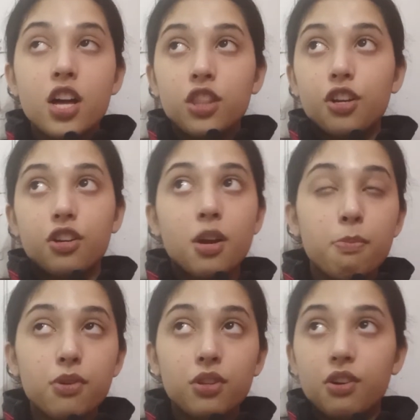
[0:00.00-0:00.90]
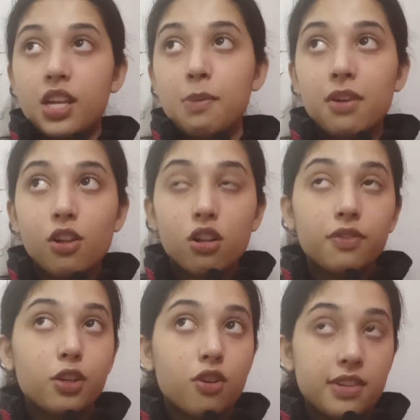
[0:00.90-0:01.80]
their number, their email, all of
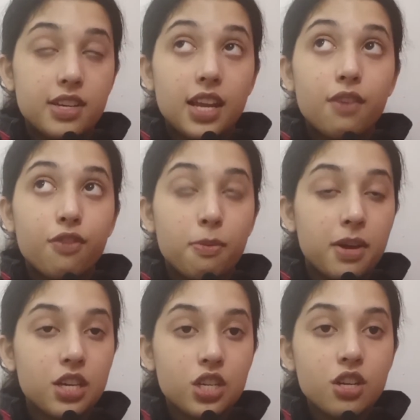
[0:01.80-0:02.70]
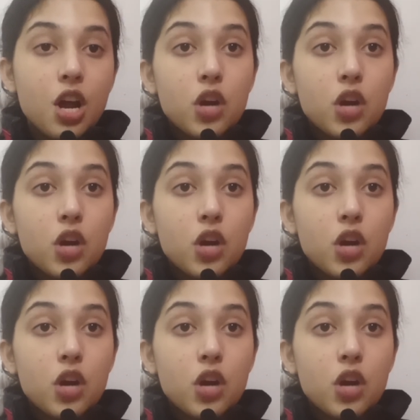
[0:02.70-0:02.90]
their contact information